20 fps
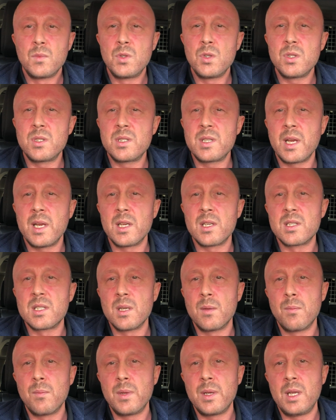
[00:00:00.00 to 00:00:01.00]
Just take
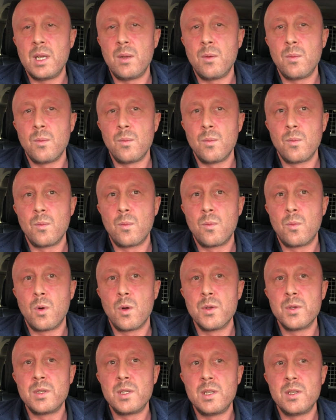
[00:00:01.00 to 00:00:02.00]
somebody
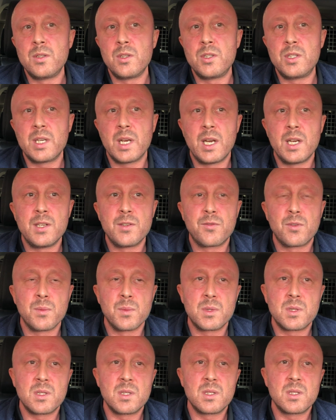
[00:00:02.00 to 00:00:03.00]
wanting to change from
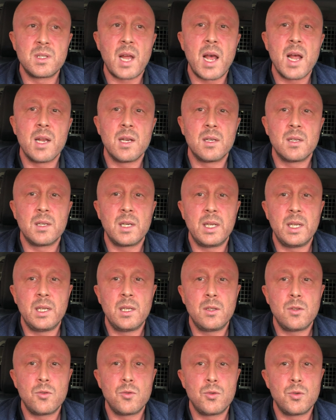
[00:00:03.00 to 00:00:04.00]

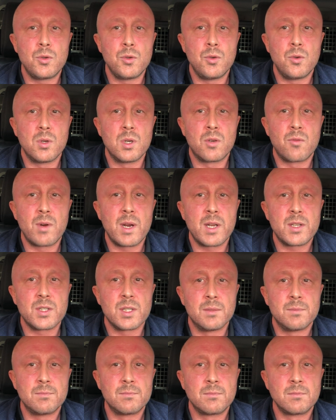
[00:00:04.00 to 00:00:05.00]
Stanley to
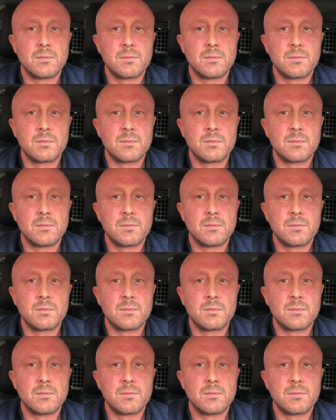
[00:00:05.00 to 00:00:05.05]
Loretta.